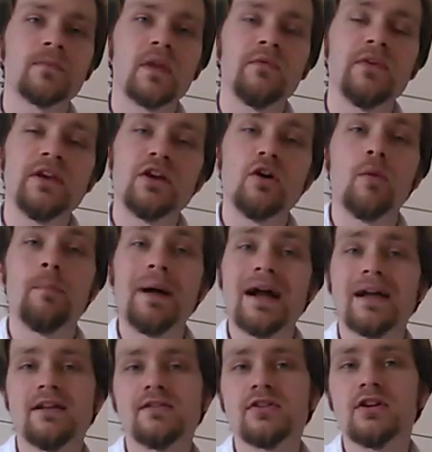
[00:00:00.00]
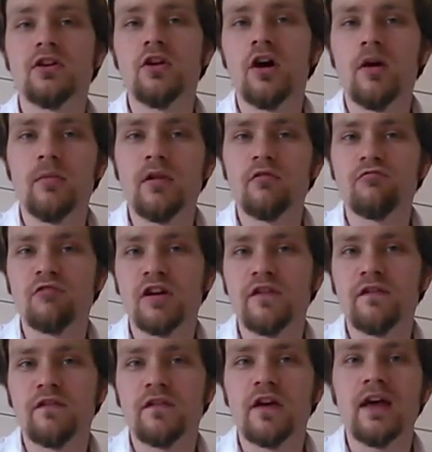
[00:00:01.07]
And then you go back into your normal riff
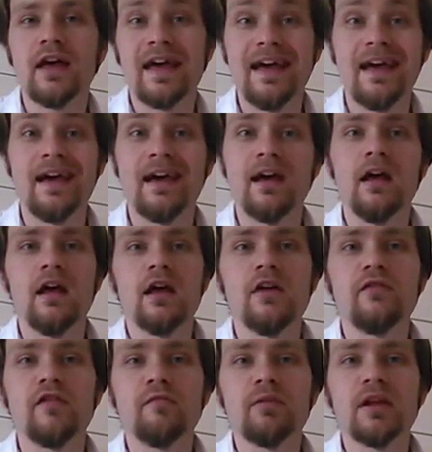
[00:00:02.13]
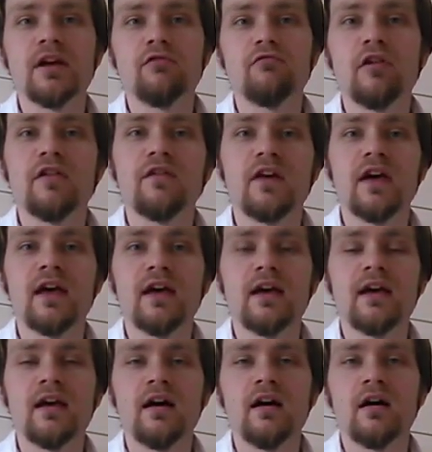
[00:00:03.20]
A. If you've played riff
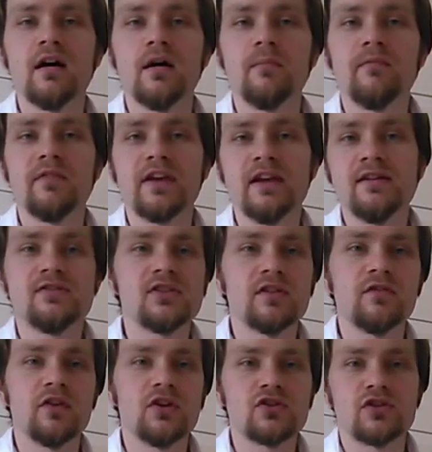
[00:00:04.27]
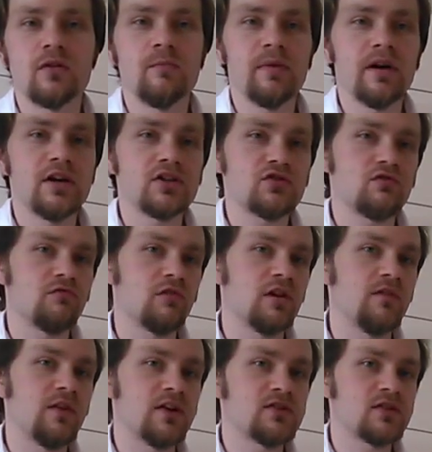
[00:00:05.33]
A, the easier version on page
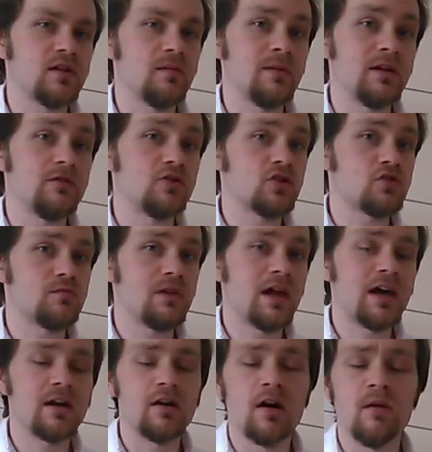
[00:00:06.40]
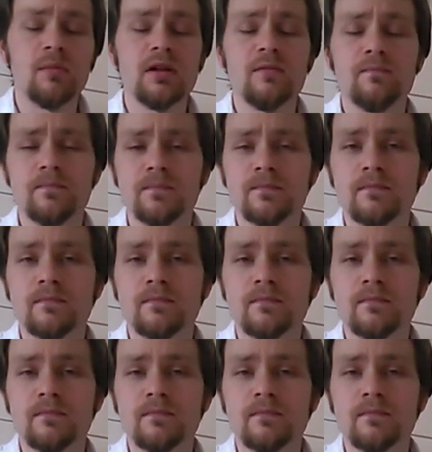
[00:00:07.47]
3, that's going to be just like normal.